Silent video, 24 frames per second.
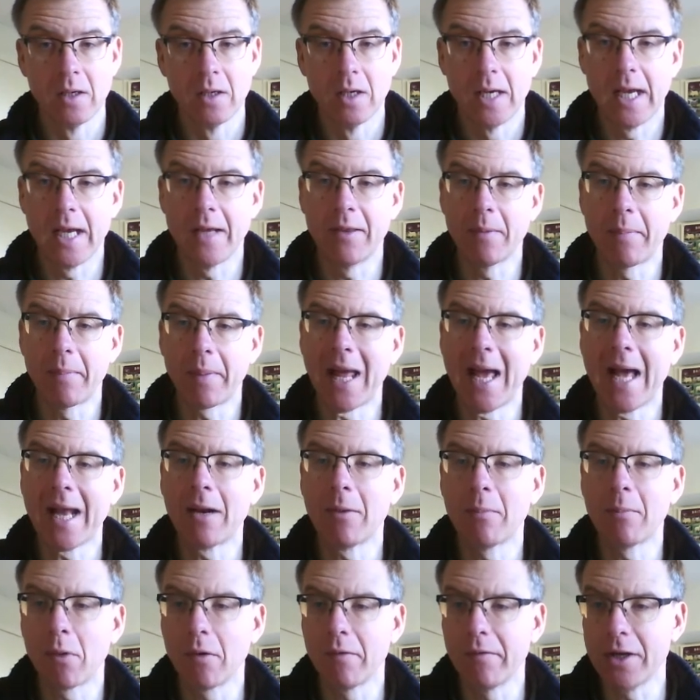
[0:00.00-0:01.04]
In the plan
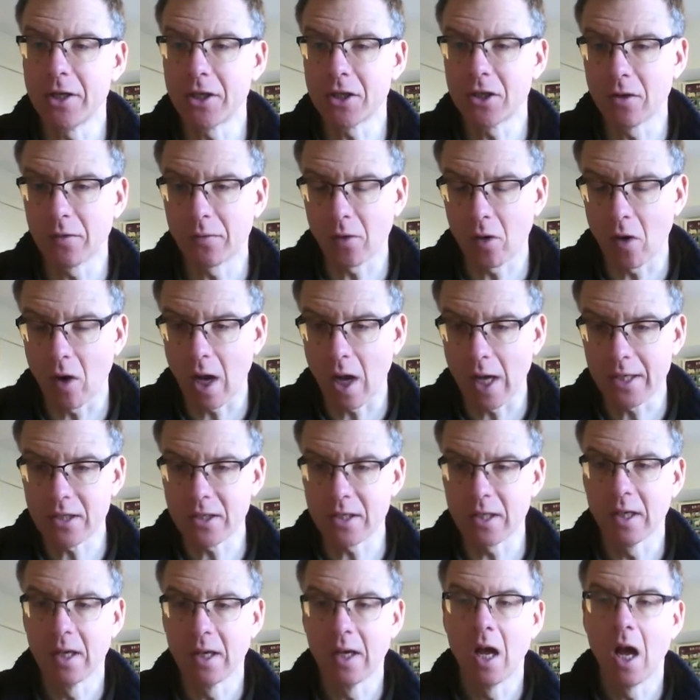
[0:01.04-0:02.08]
and provision of
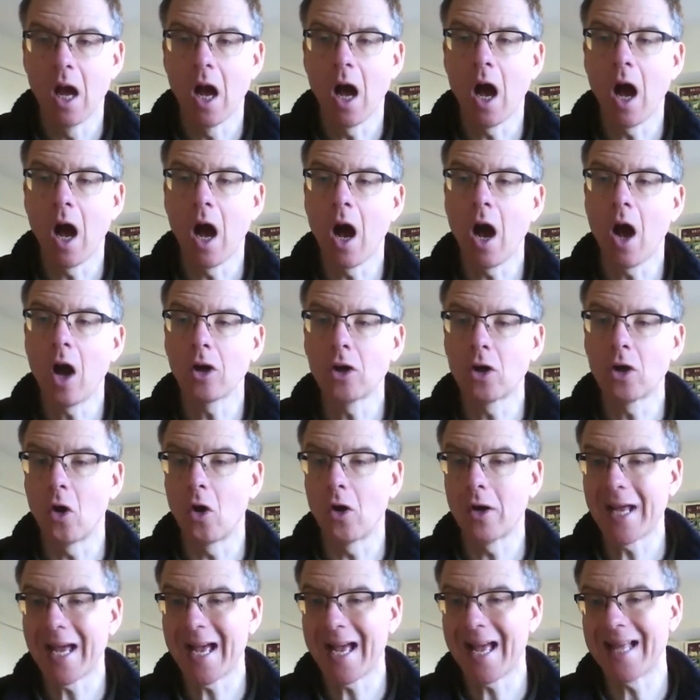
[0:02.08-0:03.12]
Christ, our
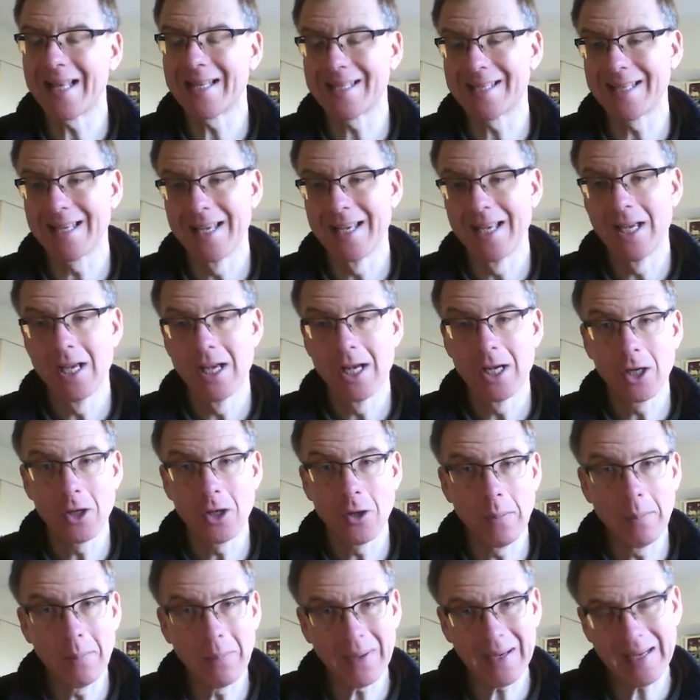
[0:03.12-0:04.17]
God has
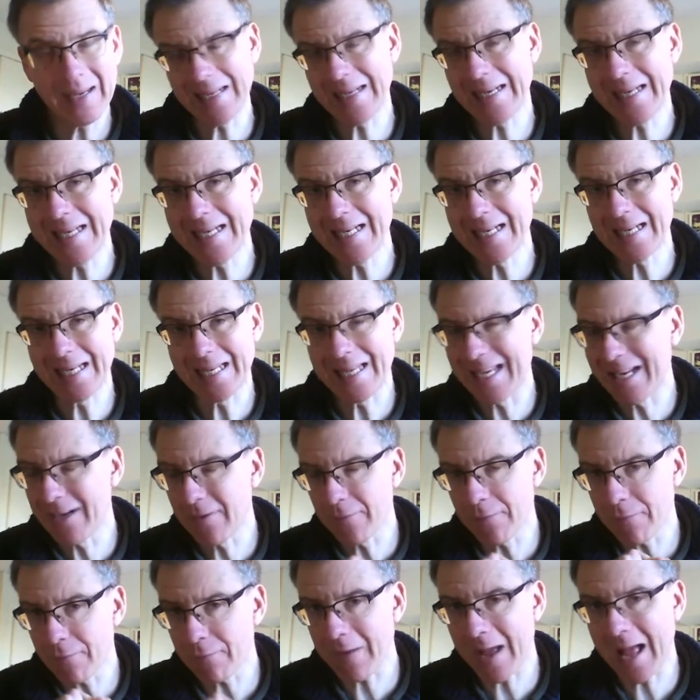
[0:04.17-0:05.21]
completely,
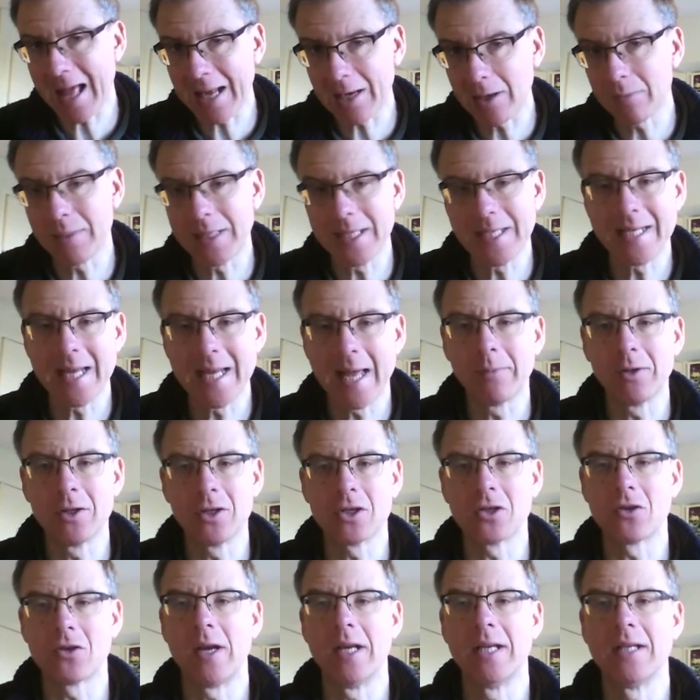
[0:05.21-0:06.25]
infallibly
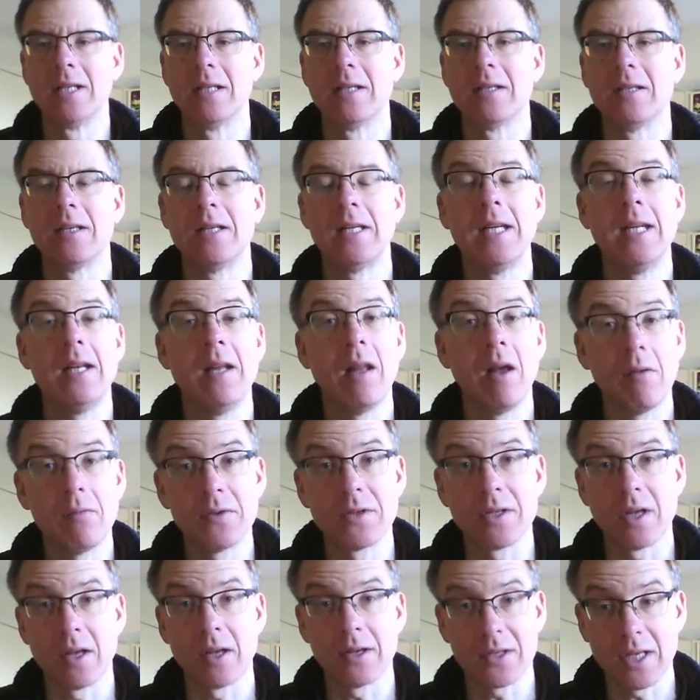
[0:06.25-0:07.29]
demonstrated that he
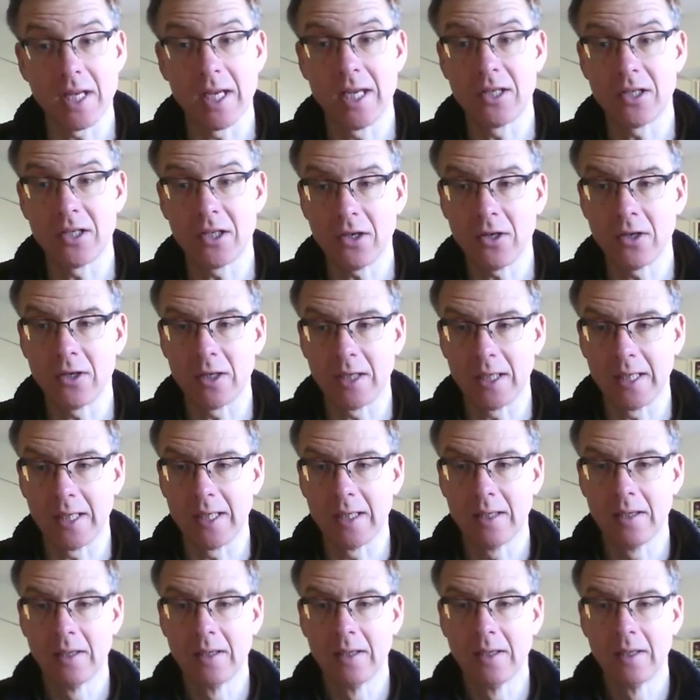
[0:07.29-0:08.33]
loves us eternally.
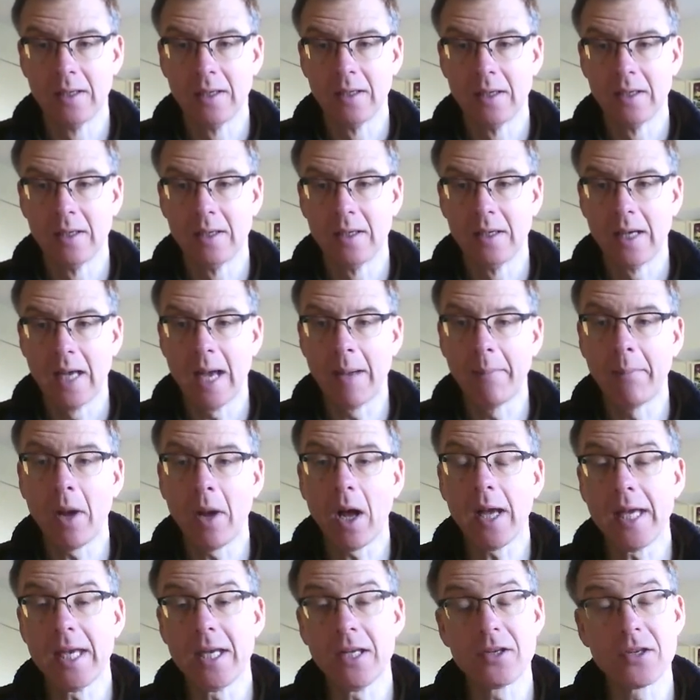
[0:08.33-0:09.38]
And
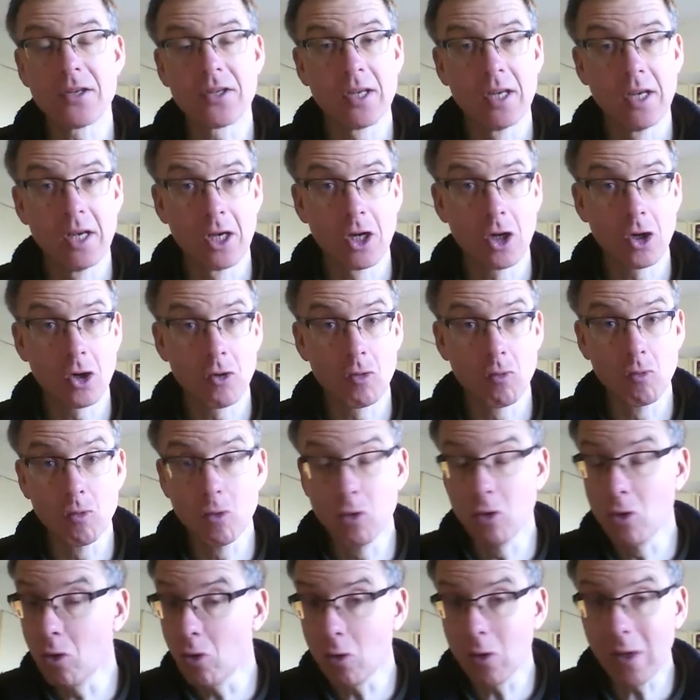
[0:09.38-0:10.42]
by his
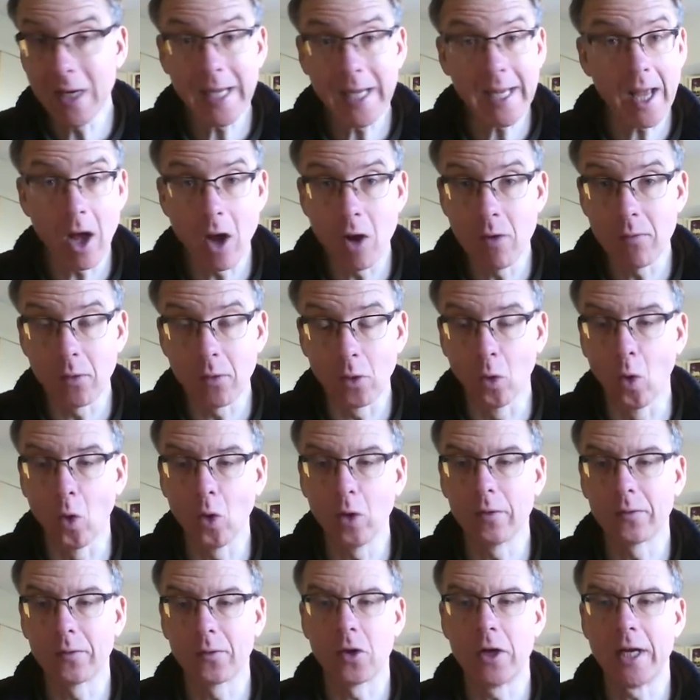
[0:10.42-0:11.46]
ruling over all
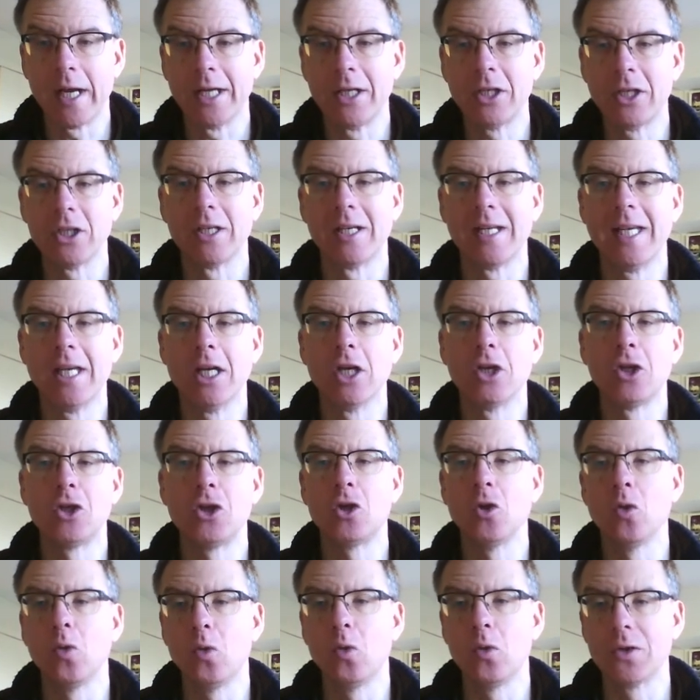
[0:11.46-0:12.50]
of creation, he
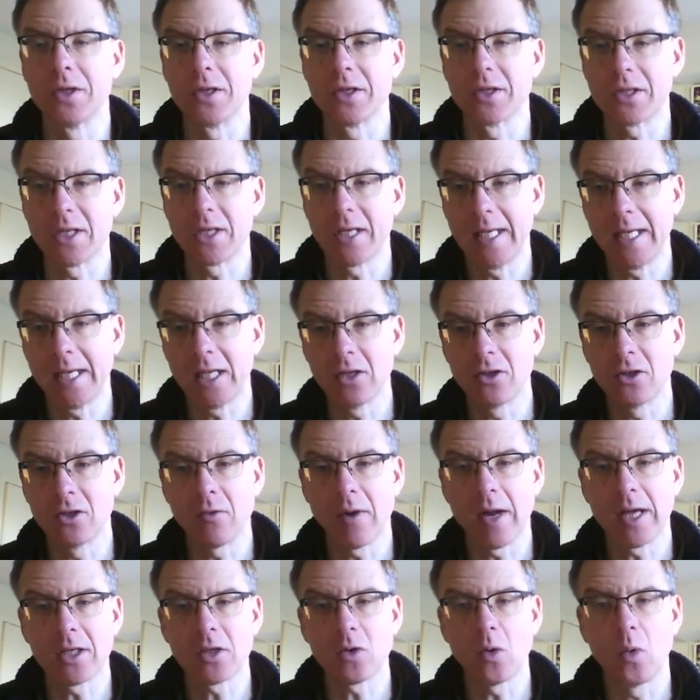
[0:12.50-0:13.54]
assures us that he can
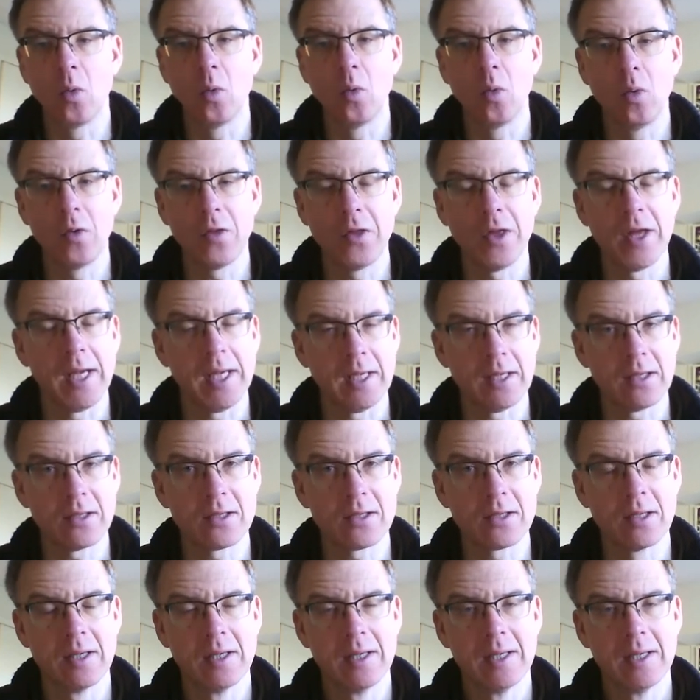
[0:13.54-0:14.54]
direct all things